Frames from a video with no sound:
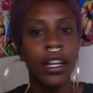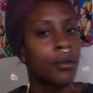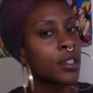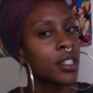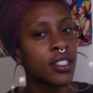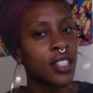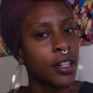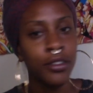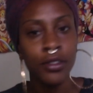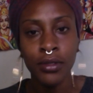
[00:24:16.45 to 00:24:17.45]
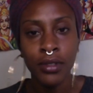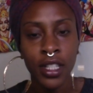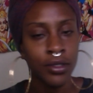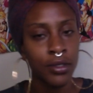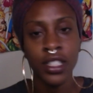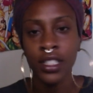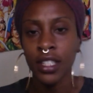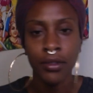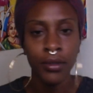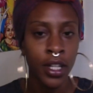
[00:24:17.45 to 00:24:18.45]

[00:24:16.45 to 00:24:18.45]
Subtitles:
well, this is how you do things, or this is how,